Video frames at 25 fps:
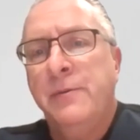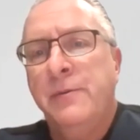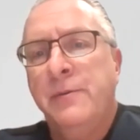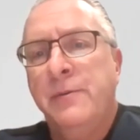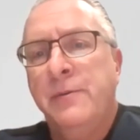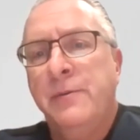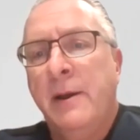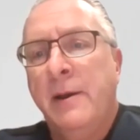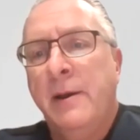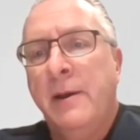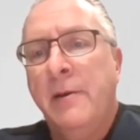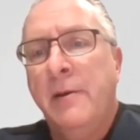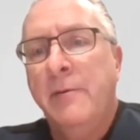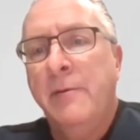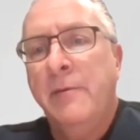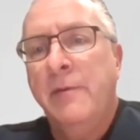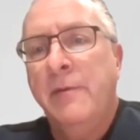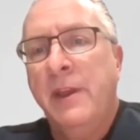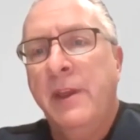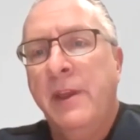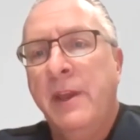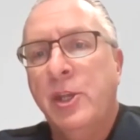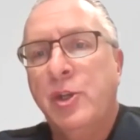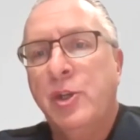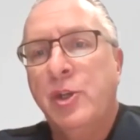
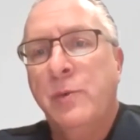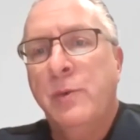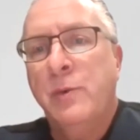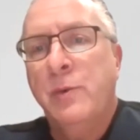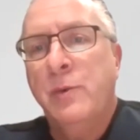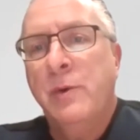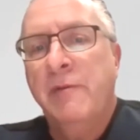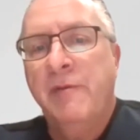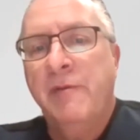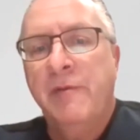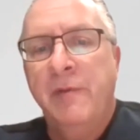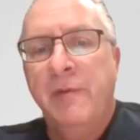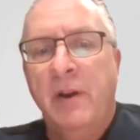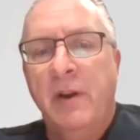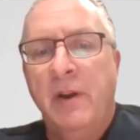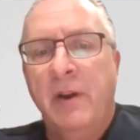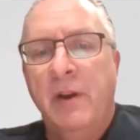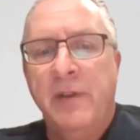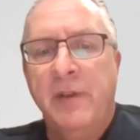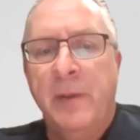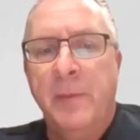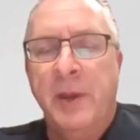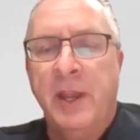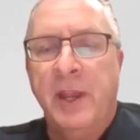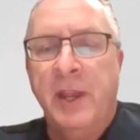the issue of
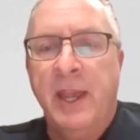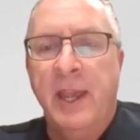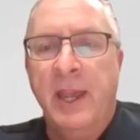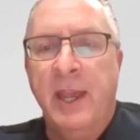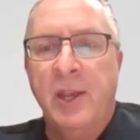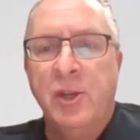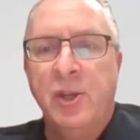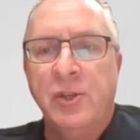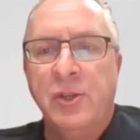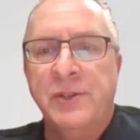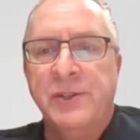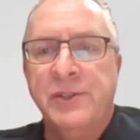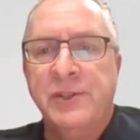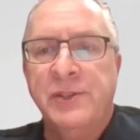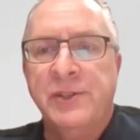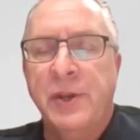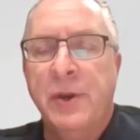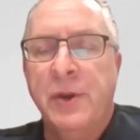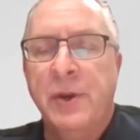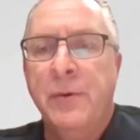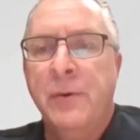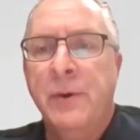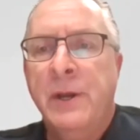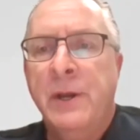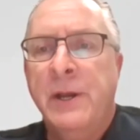communication.
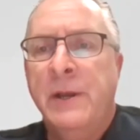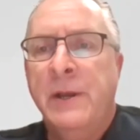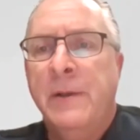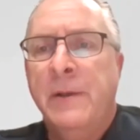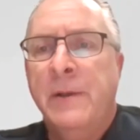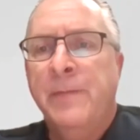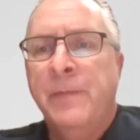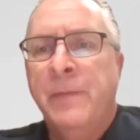So